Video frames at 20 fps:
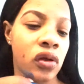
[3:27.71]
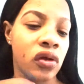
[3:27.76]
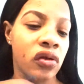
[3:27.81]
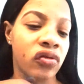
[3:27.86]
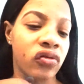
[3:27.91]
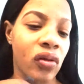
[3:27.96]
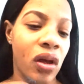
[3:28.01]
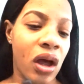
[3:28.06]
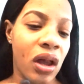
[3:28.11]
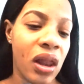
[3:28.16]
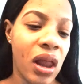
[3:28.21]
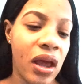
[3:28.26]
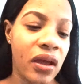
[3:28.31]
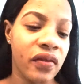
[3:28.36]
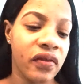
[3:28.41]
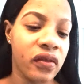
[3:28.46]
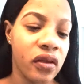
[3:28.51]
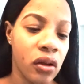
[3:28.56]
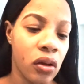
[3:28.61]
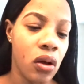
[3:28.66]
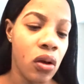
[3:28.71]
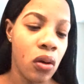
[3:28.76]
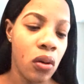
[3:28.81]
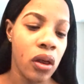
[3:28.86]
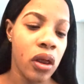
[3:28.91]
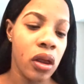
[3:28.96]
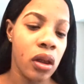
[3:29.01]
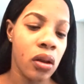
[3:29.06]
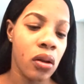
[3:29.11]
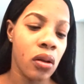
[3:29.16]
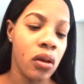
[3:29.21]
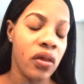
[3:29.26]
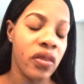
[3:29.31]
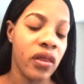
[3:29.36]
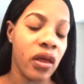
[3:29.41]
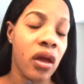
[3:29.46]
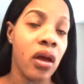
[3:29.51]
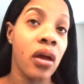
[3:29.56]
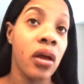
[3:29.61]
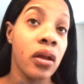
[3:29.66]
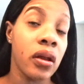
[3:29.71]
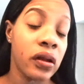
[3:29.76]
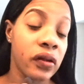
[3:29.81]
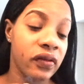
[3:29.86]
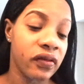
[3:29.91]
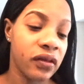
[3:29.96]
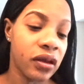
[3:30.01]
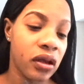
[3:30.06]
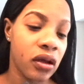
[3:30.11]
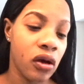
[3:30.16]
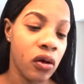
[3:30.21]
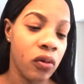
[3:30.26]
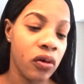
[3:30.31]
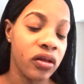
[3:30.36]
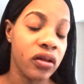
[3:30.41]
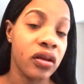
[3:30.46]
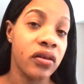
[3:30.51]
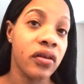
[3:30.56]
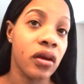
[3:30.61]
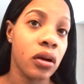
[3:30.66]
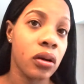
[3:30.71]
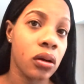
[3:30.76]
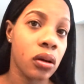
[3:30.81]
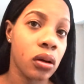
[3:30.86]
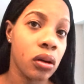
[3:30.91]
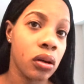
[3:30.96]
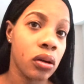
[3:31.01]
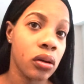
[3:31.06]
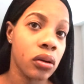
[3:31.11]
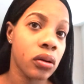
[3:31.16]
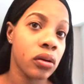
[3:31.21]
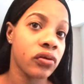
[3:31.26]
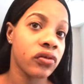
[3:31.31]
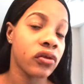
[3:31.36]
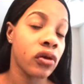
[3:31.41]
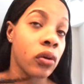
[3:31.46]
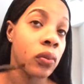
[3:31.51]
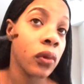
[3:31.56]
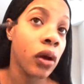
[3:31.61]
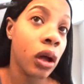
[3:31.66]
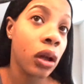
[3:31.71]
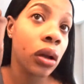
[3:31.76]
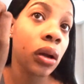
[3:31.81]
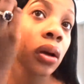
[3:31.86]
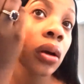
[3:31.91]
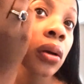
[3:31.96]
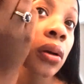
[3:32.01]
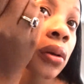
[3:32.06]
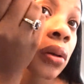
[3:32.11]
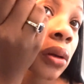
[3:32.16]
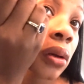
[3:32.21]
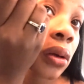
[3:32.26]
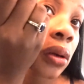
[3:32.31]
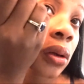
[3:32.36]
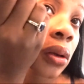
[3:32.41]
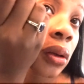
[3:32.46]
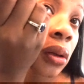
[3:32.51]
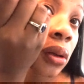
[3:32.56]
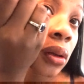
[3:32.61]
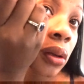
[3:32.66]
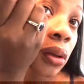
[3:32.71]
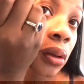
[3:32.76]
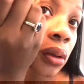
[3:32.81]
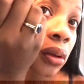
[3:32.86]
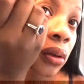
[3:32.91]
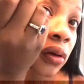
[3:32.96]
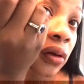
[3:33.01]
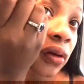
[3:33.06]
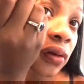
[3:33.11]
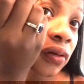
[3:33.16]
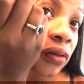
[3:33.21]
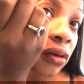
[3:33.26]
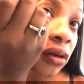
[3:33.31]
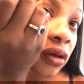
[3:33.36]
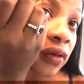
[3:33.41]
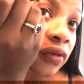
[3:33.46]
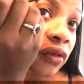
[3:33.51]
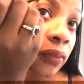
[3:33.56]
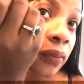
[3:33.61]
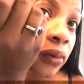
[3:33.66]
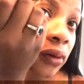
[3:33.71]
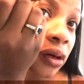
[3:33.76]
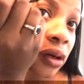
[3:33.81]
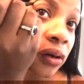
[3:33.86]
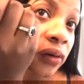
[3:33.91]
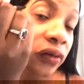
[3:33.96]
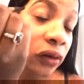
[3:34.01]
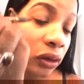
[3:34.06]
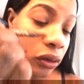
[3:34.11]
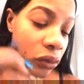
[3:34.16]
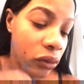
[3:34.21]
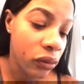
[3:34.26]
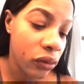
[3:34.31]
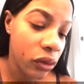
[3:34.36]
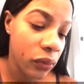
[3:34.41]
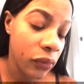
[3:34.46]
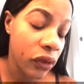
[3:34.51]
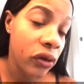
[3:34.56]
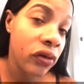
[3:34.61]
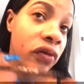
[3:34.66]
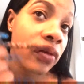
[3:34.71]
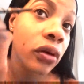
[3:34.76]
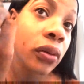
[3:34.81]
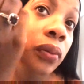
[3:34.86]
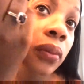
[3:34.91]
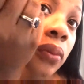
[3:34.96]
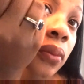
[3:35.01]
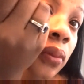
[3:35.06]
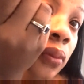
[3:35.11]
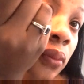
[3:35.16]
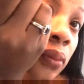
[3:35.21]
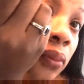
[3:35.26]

So I like to go in on the tail with the darker taupe color, just to give the brows a little dimension.